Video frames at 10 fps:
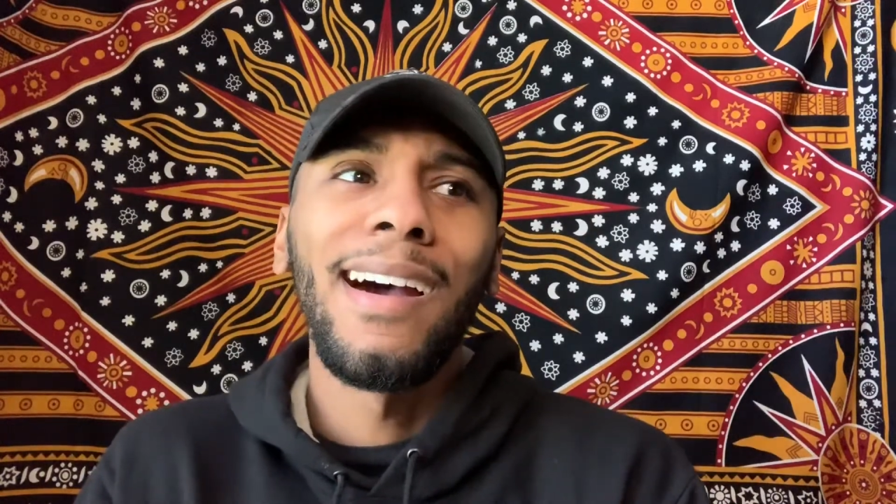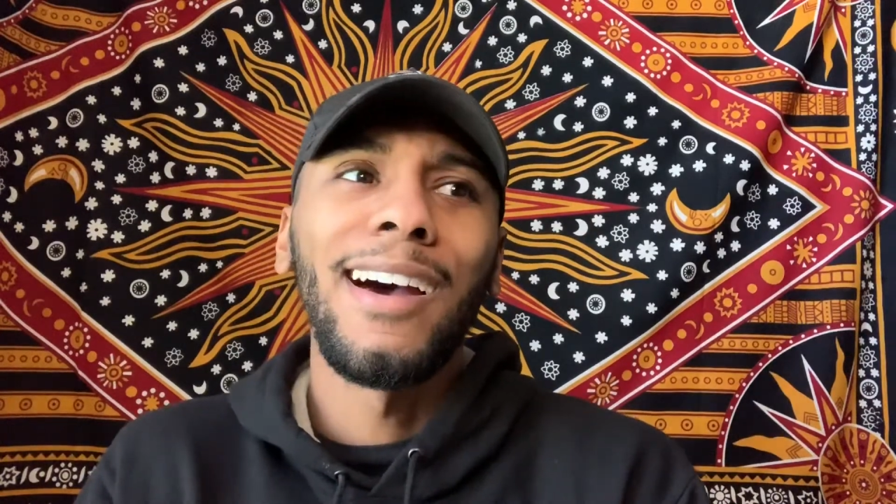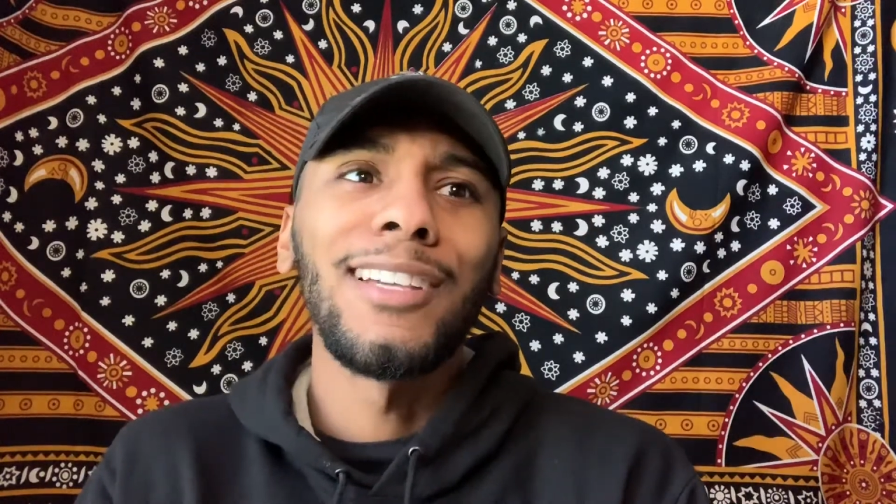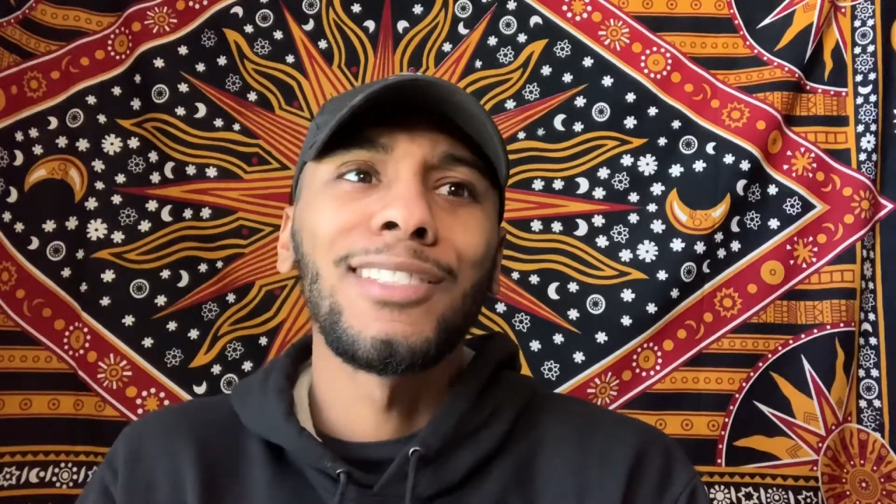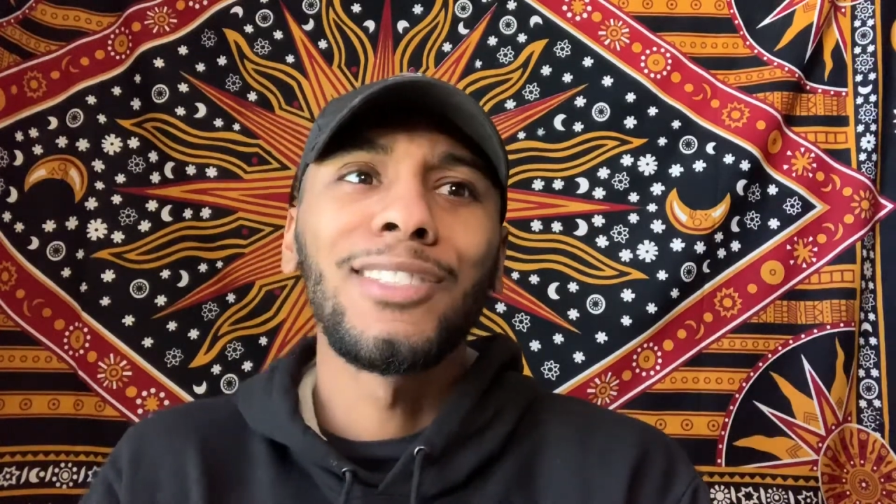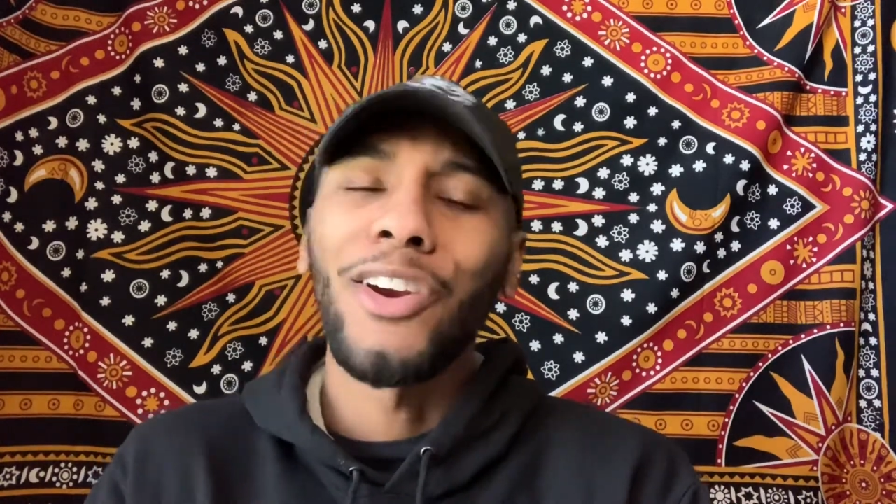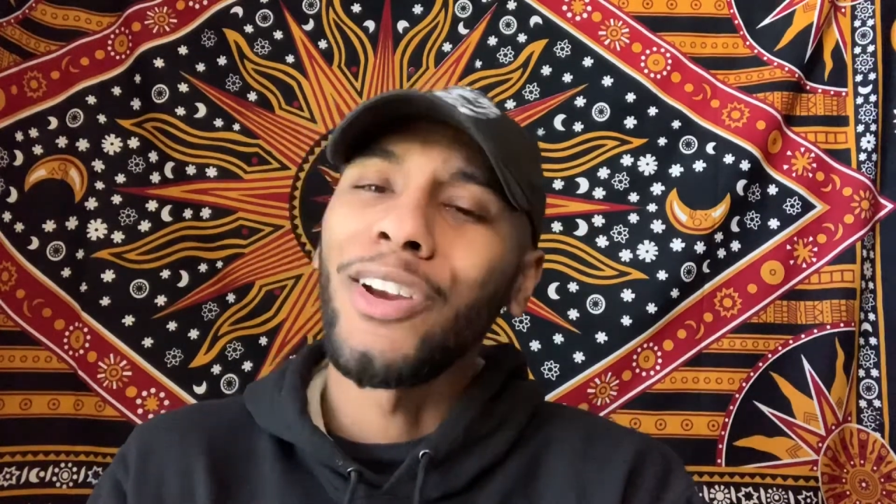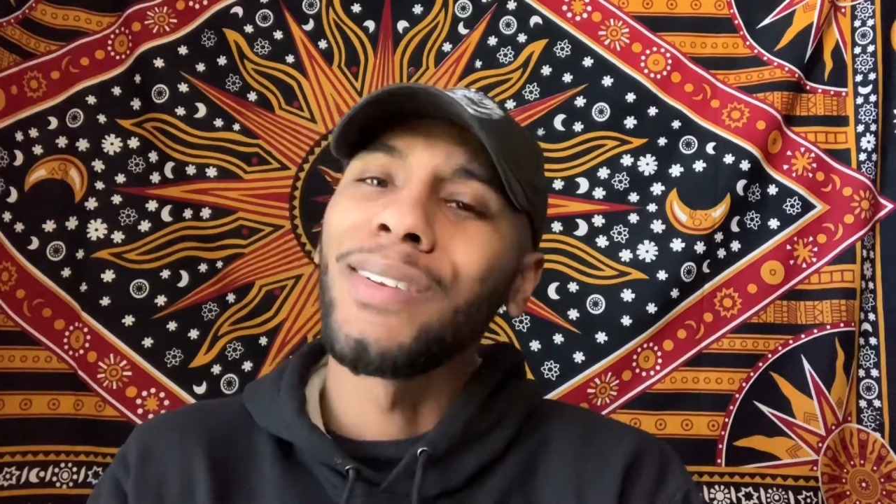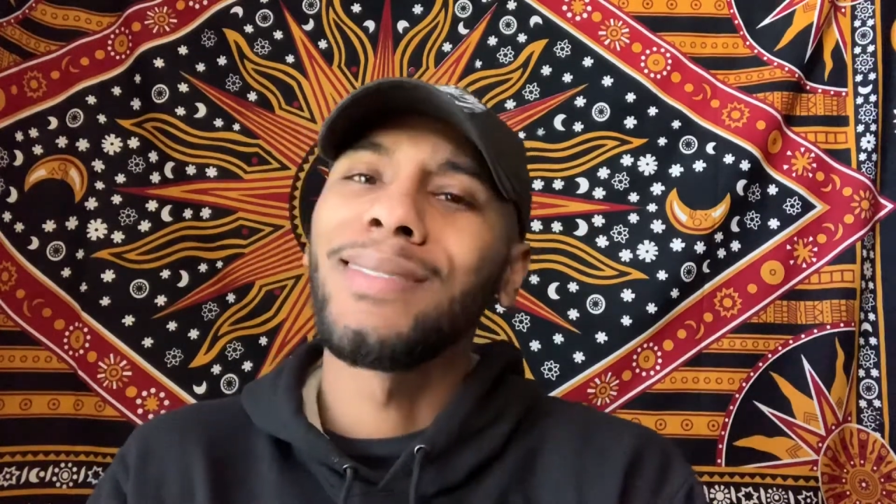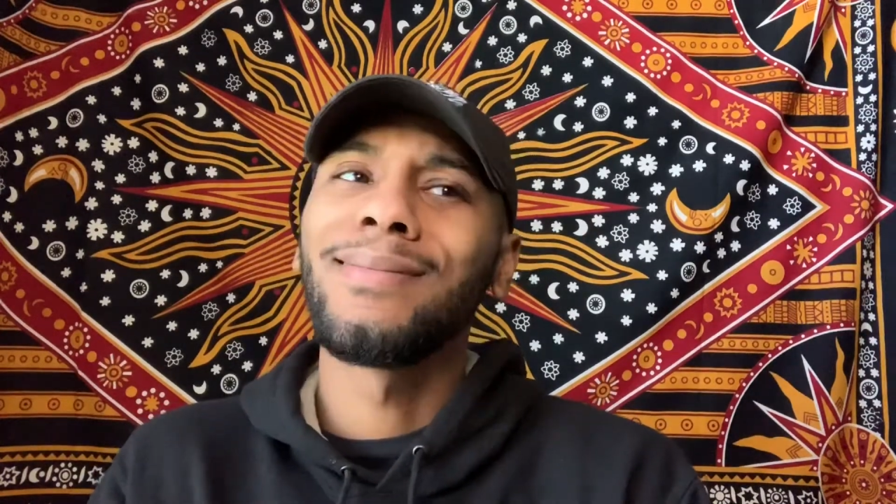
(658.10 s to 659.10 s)
a
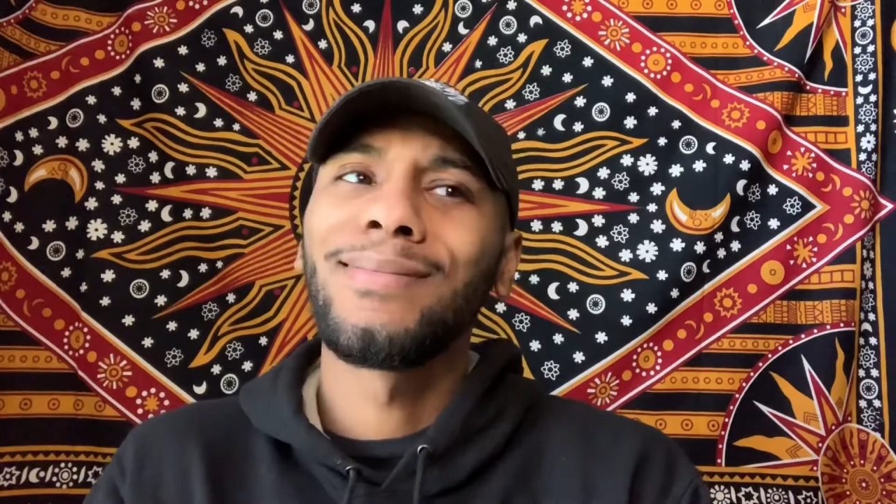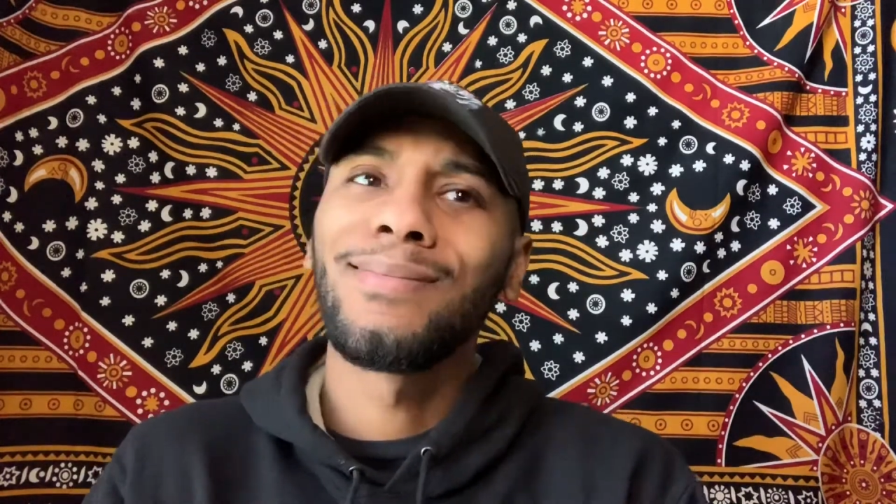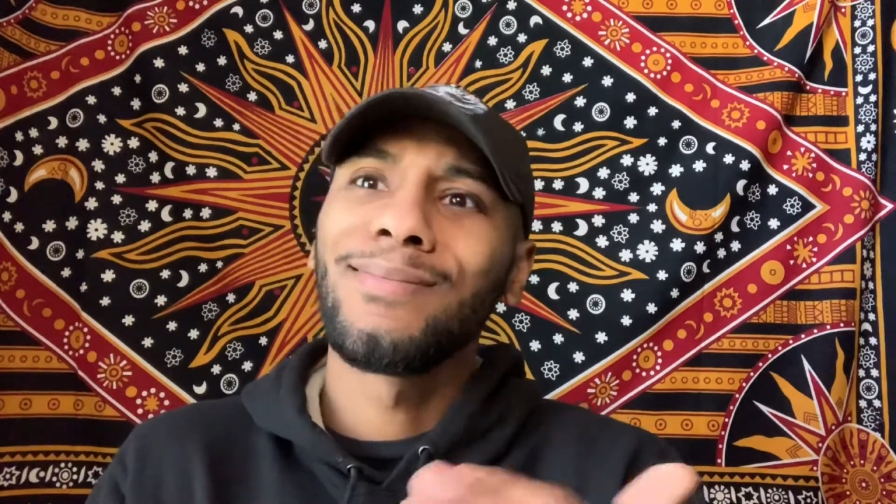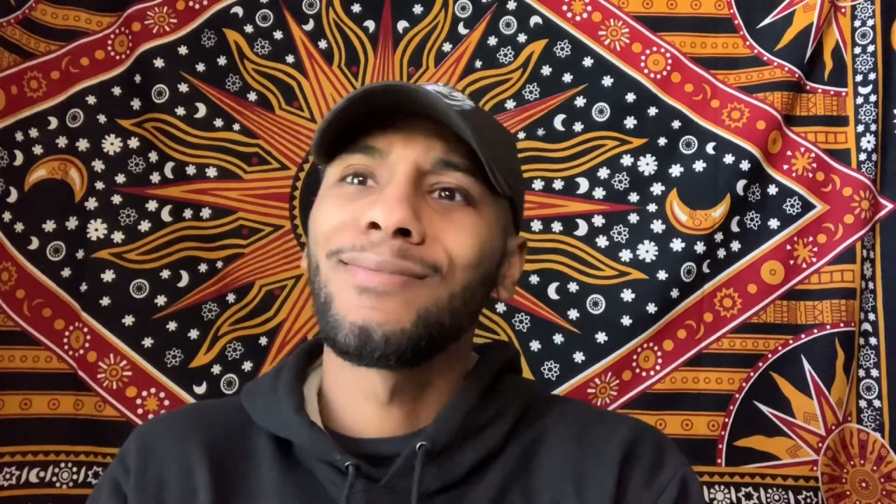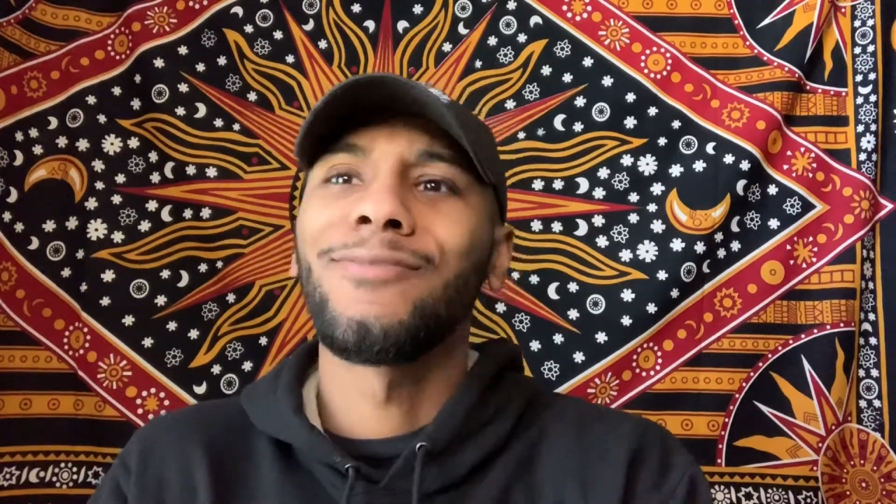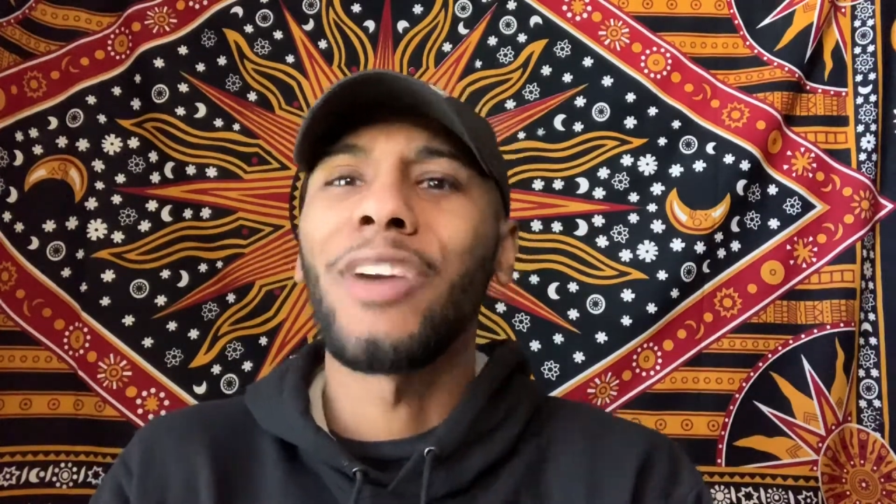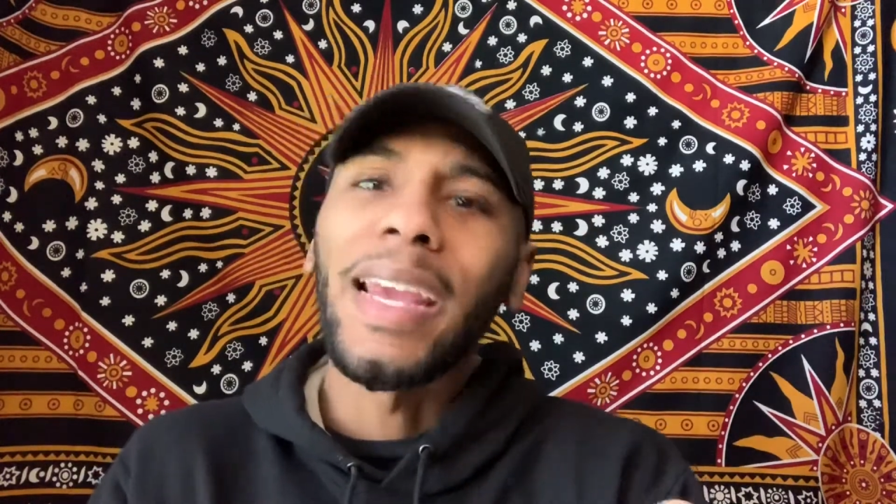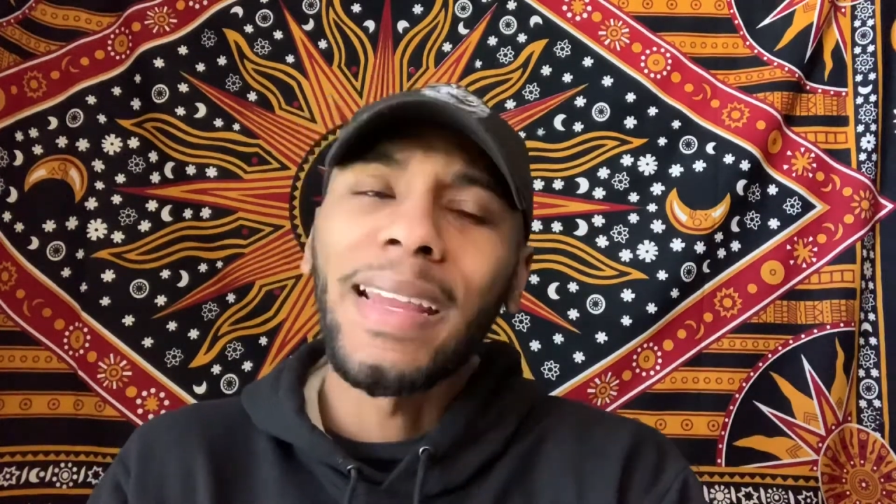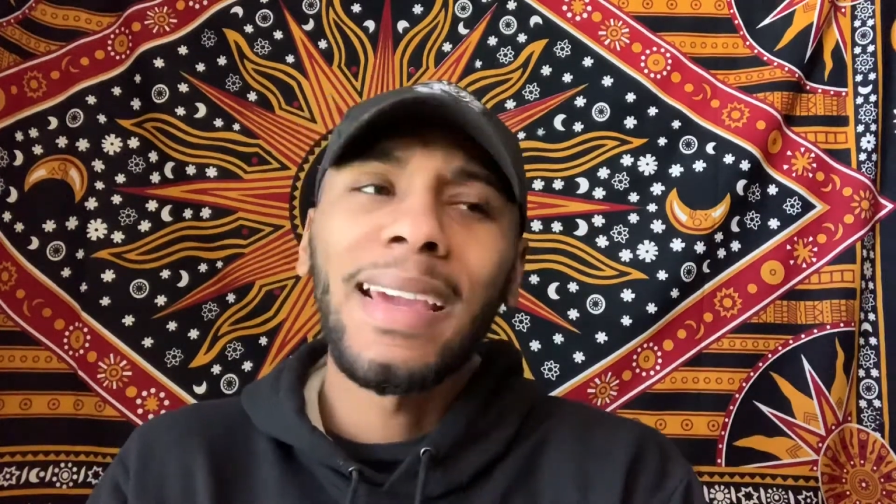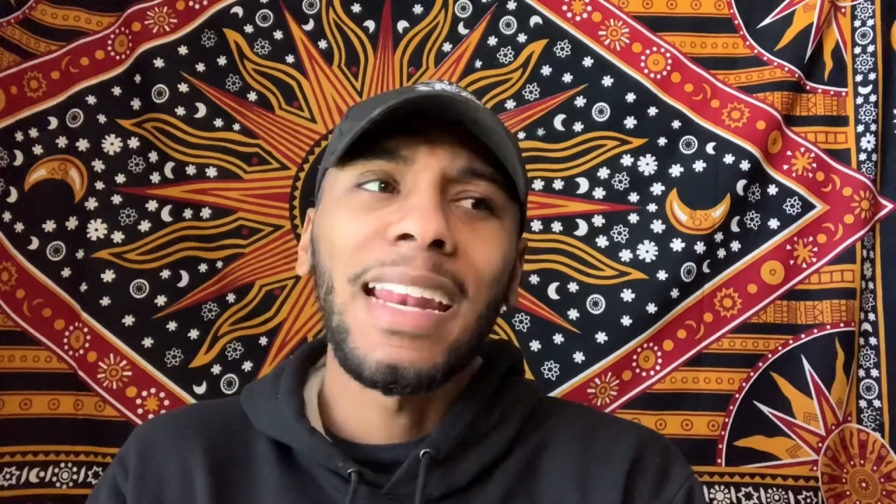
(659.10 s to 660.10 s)
certain
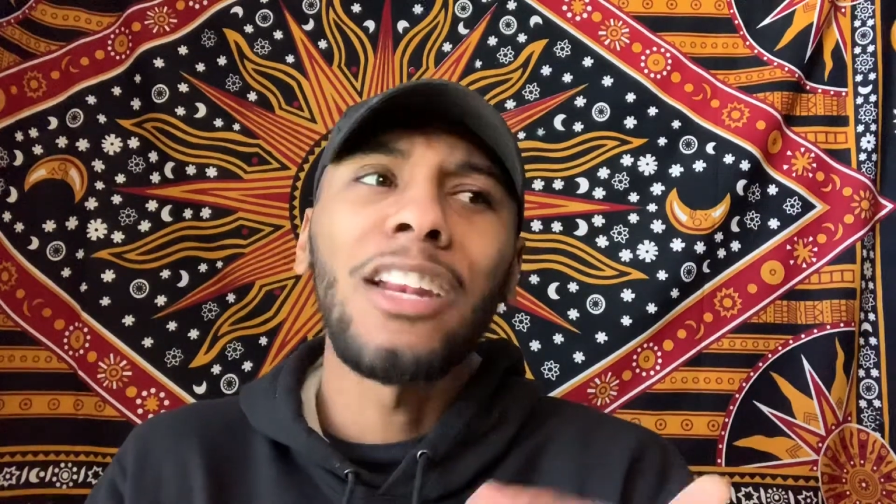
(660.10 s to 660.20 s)
rating,